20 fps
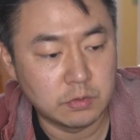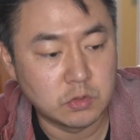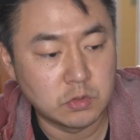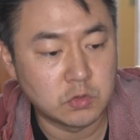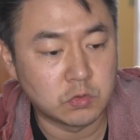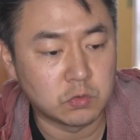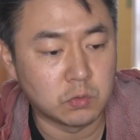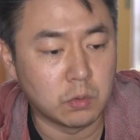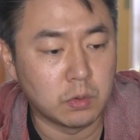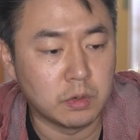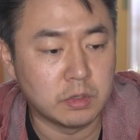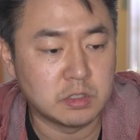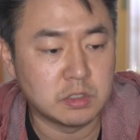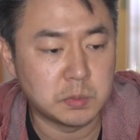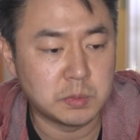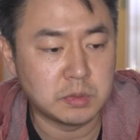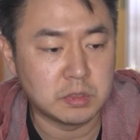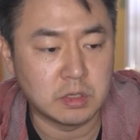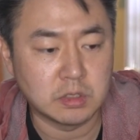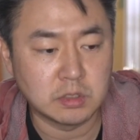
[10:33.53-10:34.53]
Troy
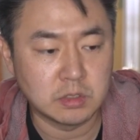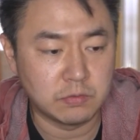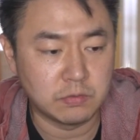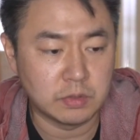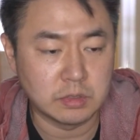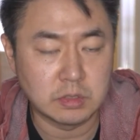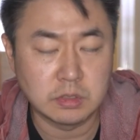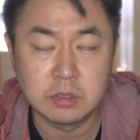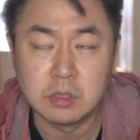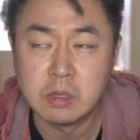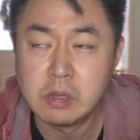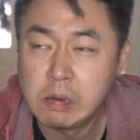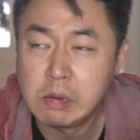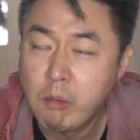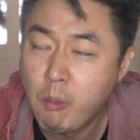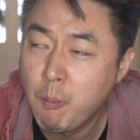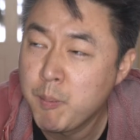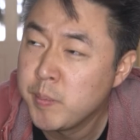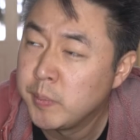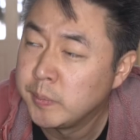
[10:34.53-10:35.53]
just because of its
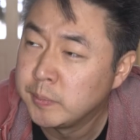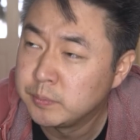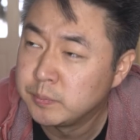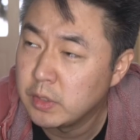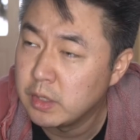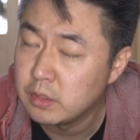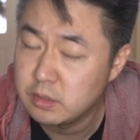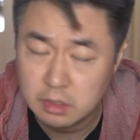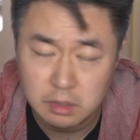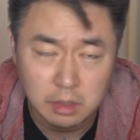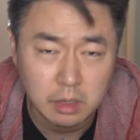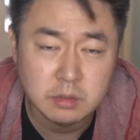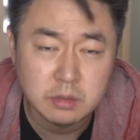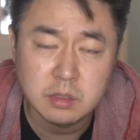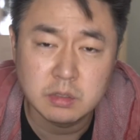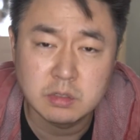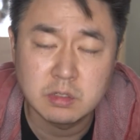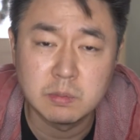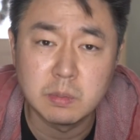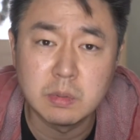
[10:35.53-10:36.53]

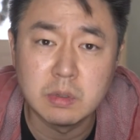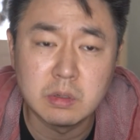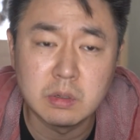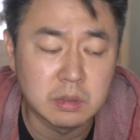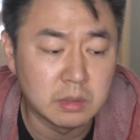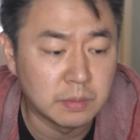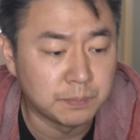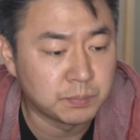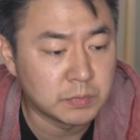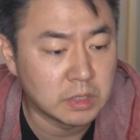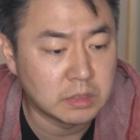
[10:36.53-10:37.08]
accessibility.